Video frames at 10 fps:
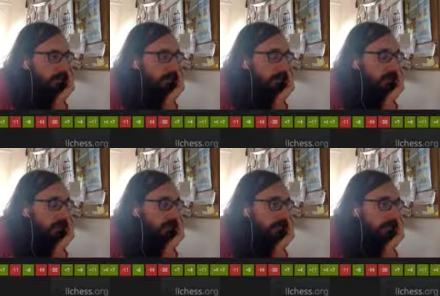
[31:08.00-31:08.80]

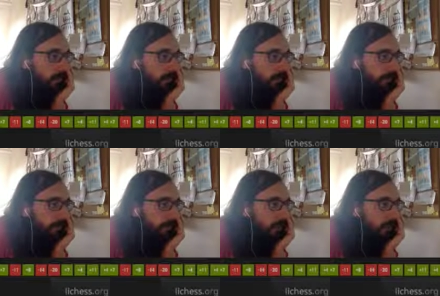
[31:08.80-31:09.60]
like, I don't know, if he
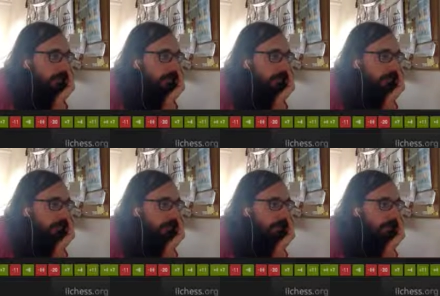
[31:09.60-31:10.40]
takes on
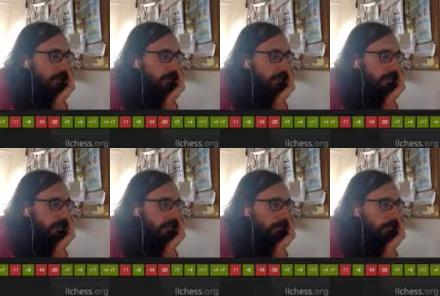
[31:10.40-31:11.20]
c3, we just take
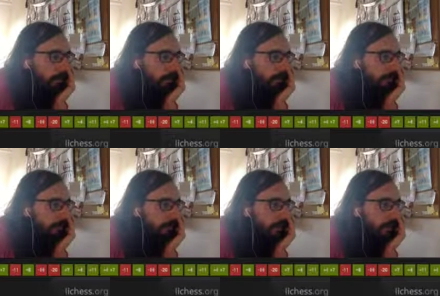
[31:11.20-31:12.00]
the rook on
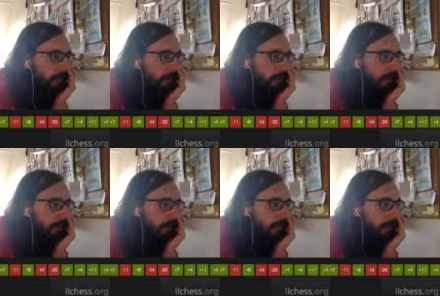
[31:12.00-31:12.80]
f6.
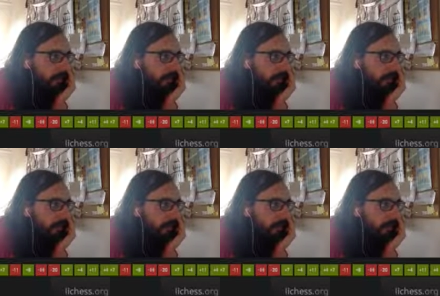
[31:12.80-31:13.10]
No.